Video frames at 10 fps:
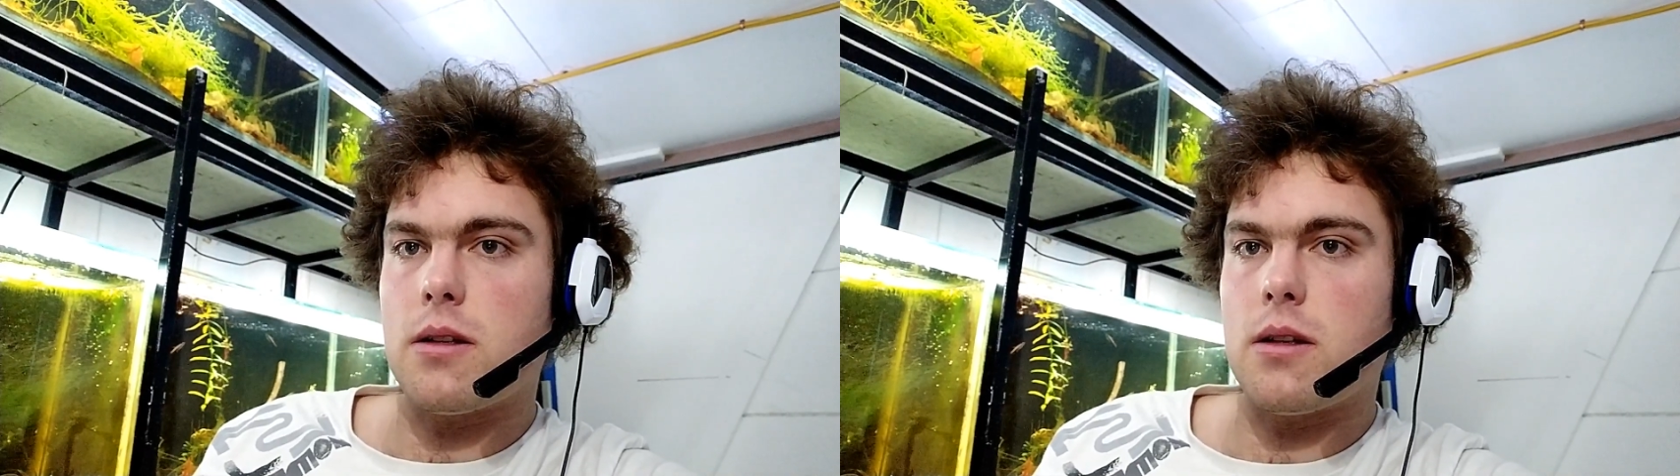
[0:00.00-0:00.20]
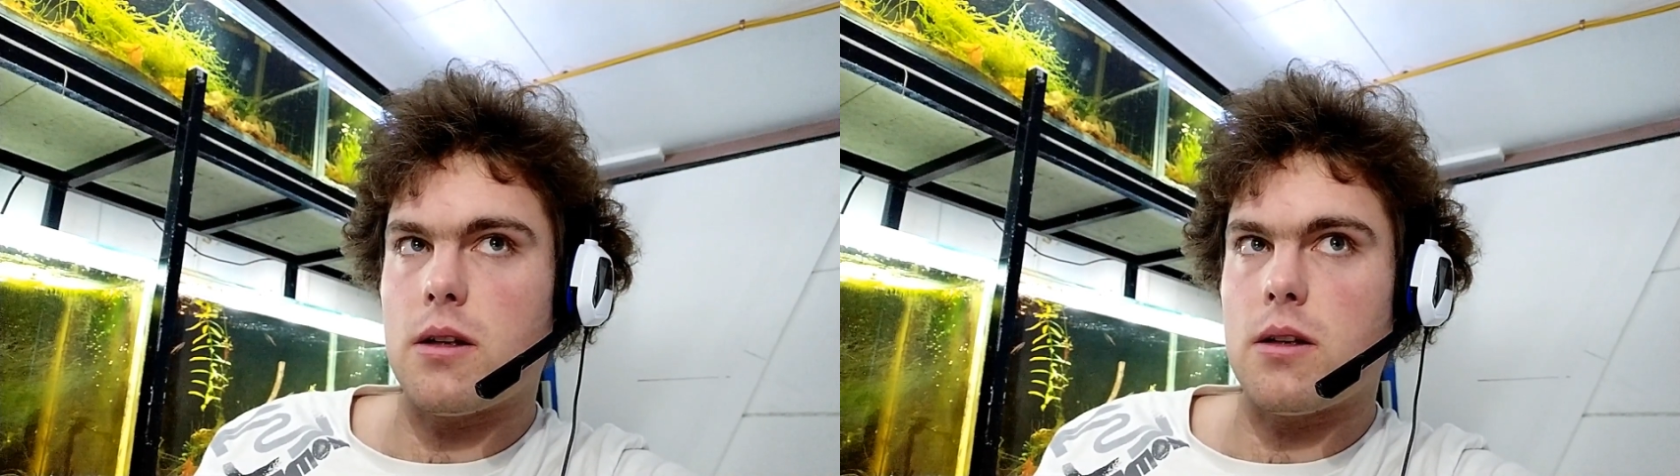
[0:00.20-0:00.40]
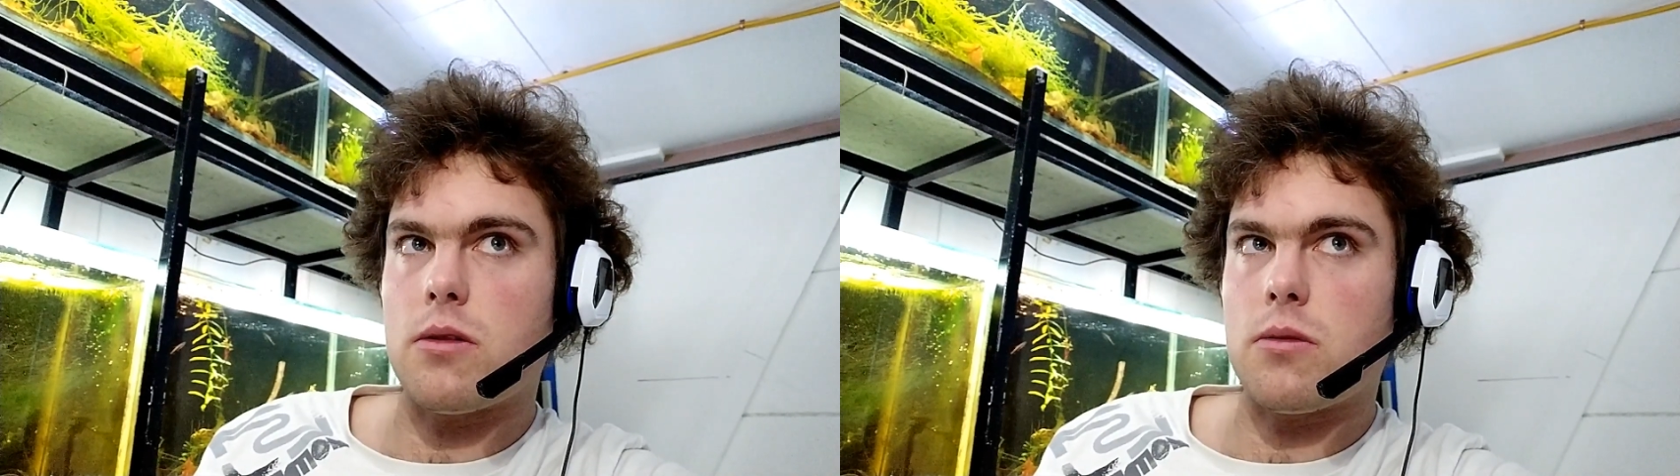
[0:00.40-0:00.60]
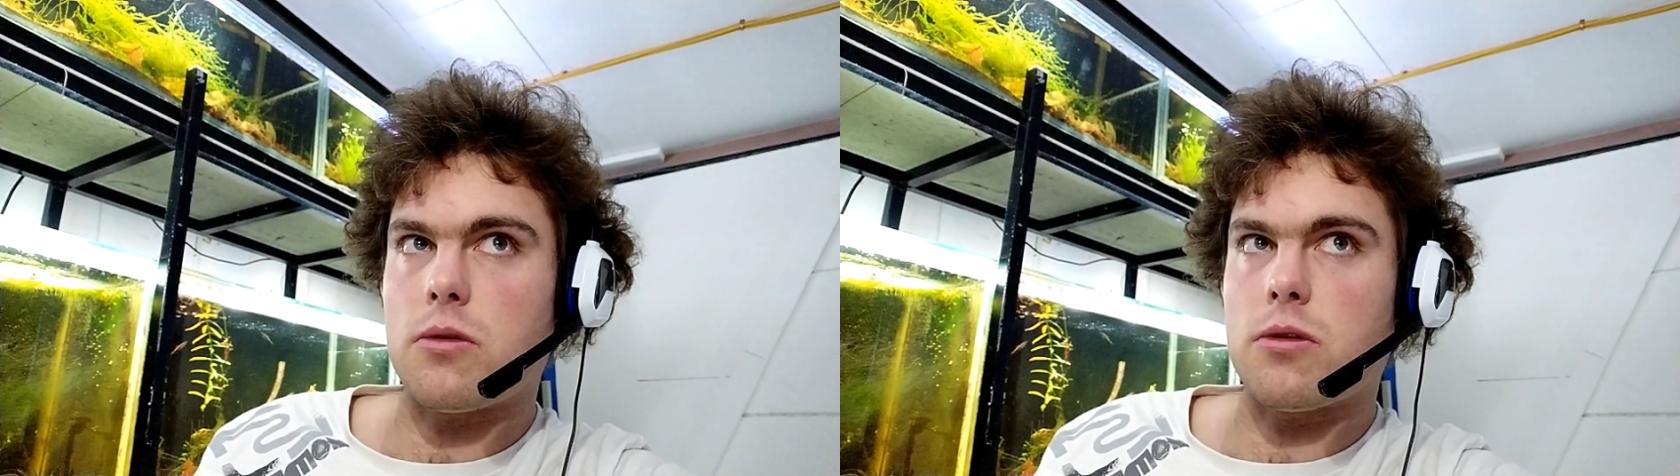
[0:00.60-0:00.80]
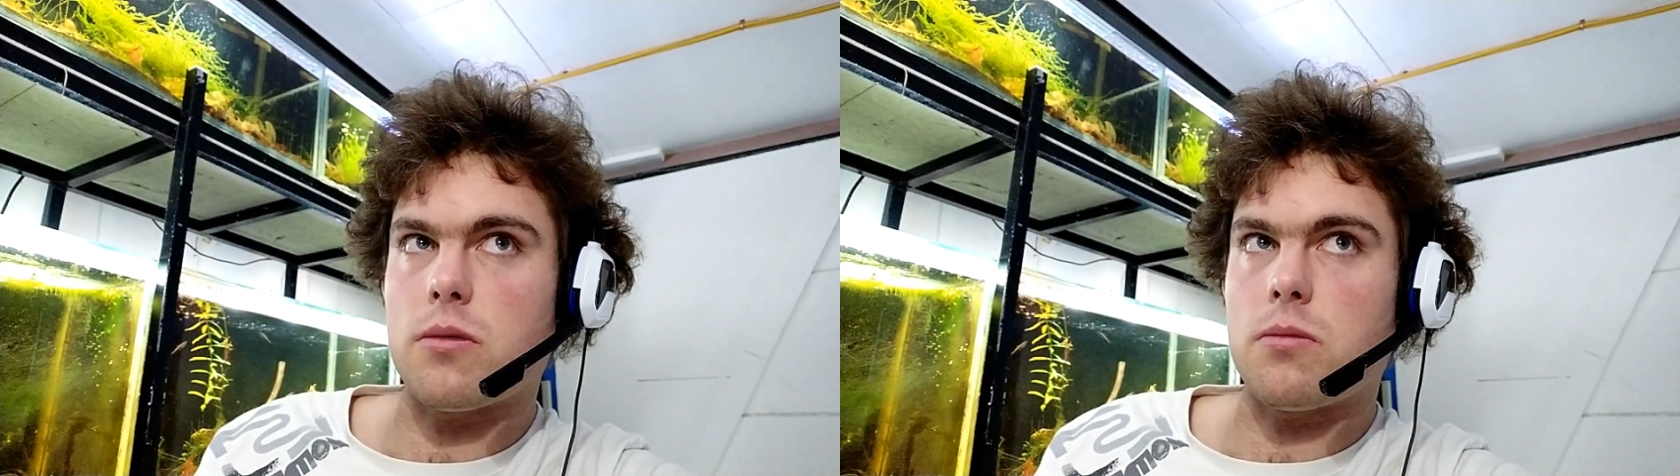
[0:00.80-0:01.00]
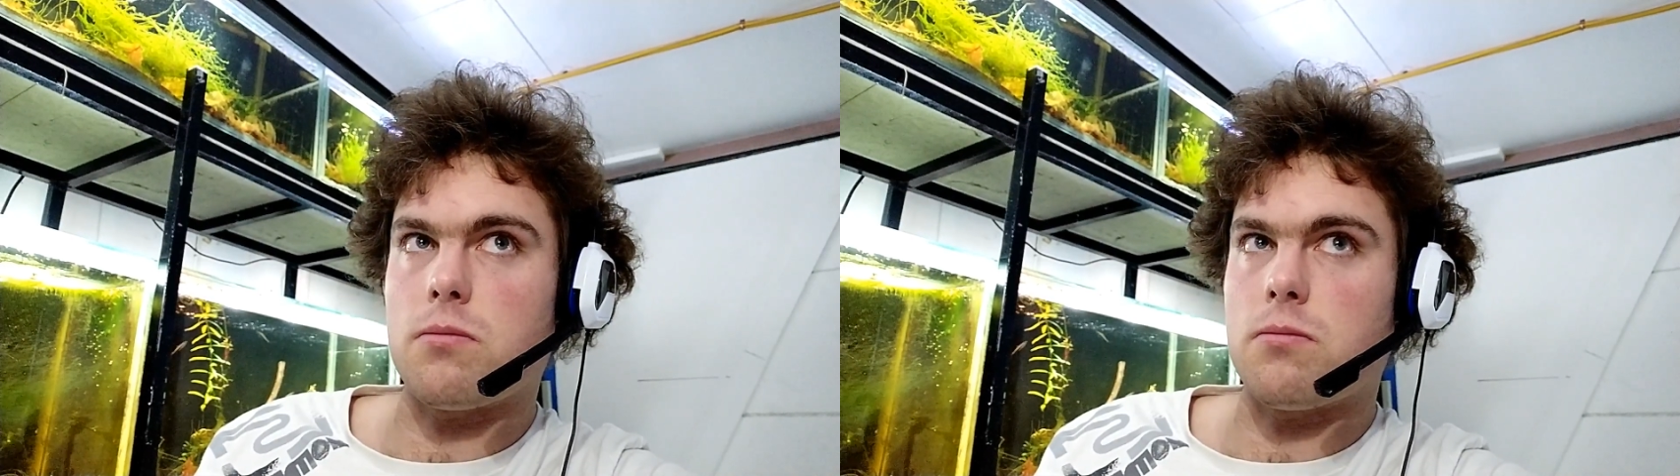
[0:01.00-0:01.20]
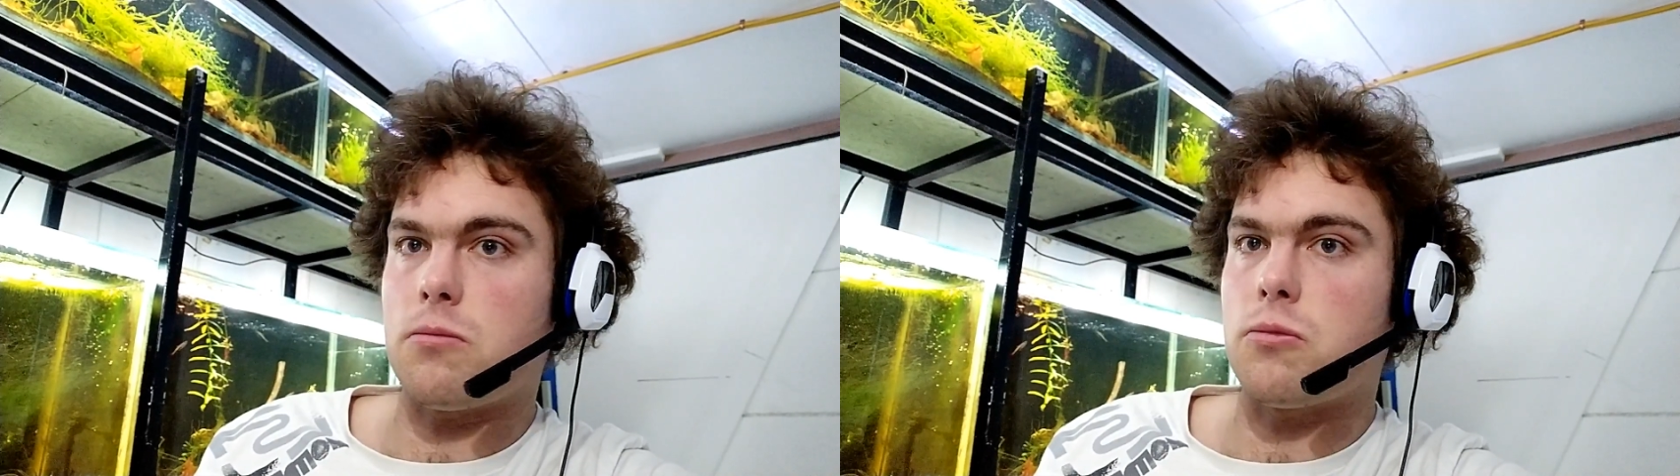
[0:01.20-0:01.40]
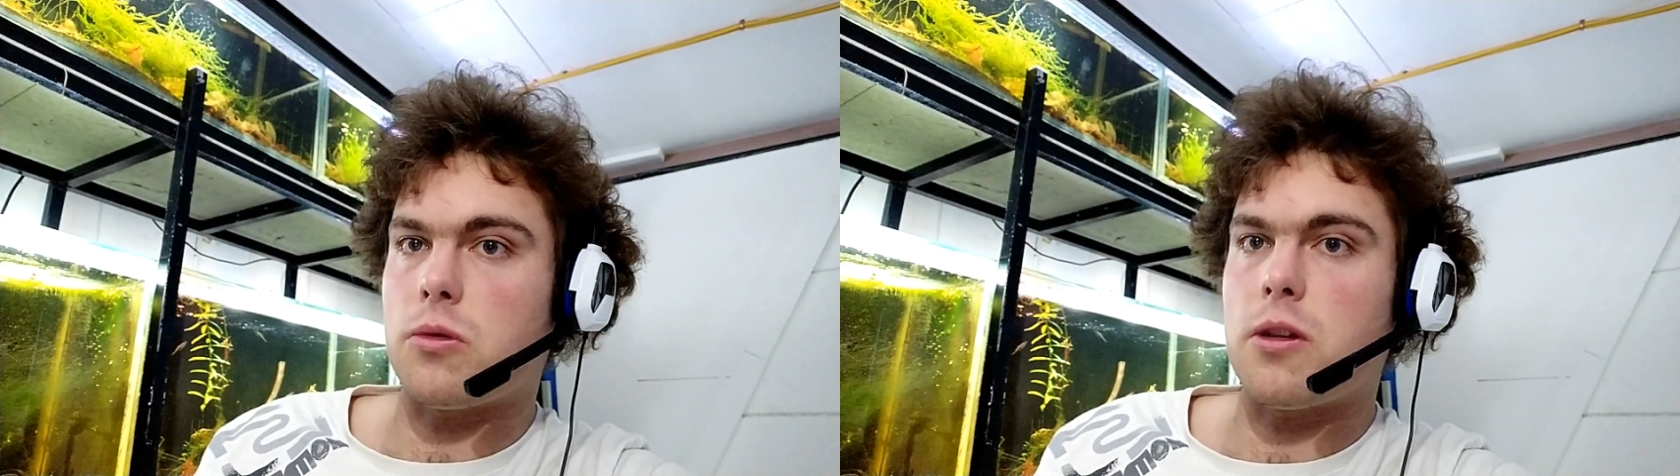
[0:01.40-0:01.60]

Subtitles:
and also will